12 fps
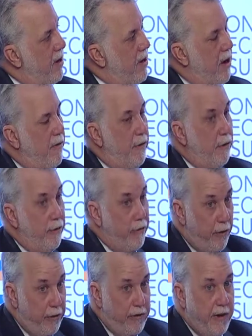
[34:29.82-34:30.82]
Uh, for the
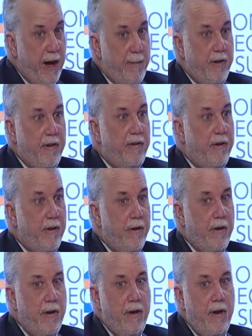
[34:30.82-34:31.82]
first time this
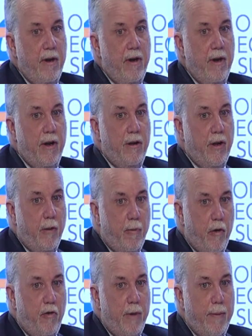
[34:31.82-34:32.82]
year, uh, the
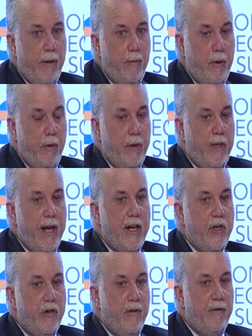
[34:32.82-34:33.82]
number of people between the
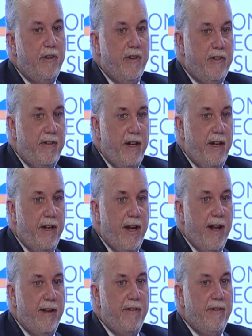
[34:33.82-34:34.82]
ages of 16
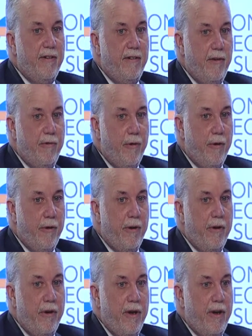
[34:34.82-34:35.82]
and
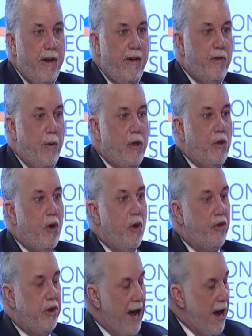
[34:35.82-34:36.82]
64 is going to
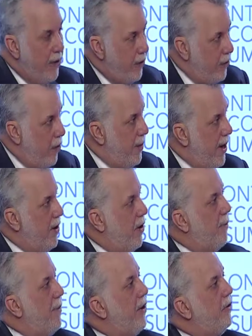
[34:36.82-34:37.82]
go down in Quebec
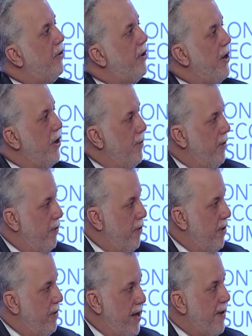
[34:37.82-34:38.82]
compared to the year
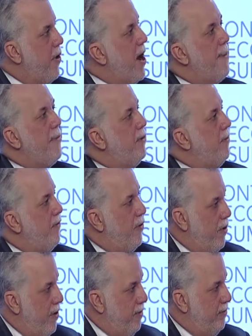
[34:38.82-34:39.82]
before. Never happened before.